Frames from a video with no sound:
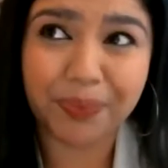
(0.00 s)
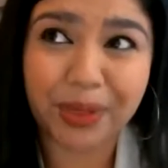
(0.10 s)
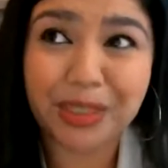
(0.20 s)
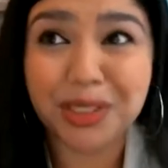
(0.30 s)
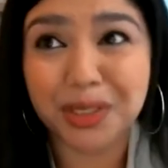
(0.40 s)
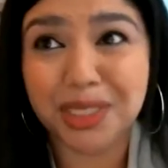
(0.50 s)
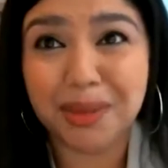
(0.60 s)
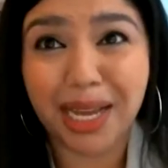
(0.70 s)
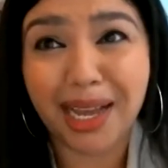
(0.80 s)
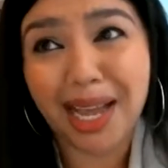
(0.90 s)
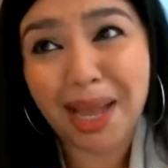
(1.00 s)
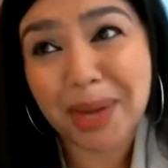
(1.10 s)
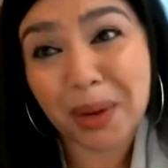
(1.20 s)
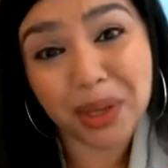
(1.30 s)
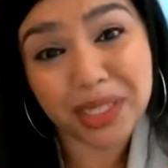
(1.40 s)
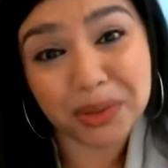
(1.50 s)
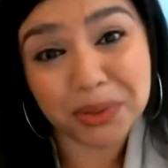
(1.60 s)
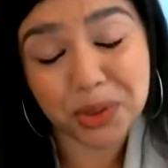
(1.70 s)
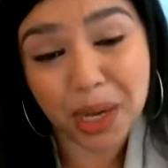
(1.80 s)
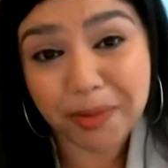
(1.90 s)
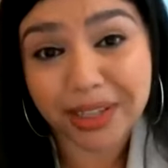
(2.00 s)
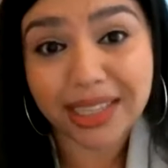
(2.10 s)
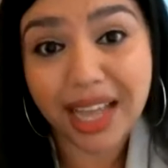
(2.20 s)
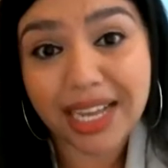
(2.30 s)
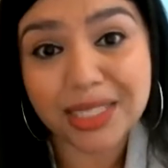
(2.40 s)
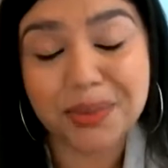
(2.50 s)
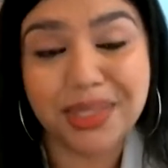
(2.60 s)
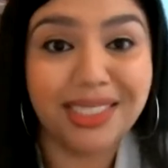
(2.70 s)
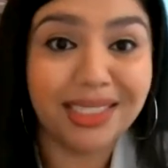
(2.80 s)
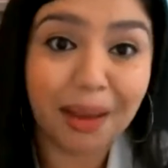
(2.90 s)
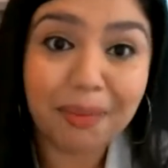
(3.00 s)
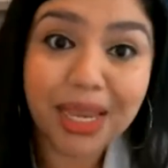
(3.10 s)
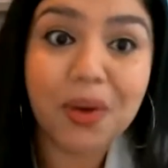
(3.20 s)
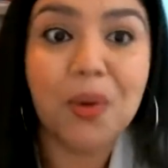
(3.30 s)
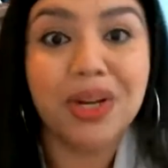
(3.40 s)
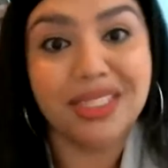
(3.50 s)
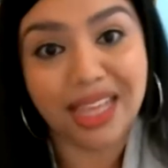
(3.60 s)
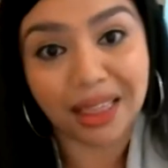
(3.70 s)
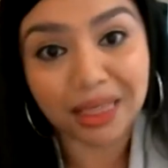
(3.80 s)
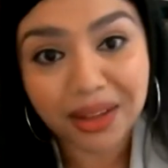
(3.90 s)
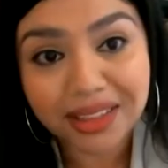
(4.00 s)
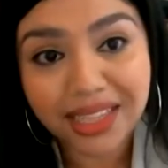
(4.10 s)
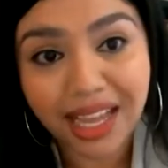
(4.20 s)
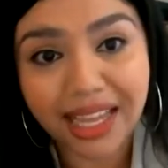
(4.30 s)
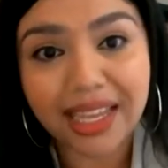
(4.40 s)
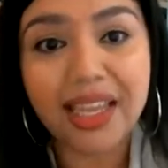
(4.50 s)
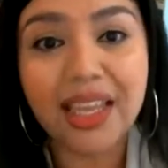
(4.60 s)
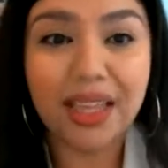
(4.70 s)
concerns about, I might want to drop a class. What does that mean? What does that look like?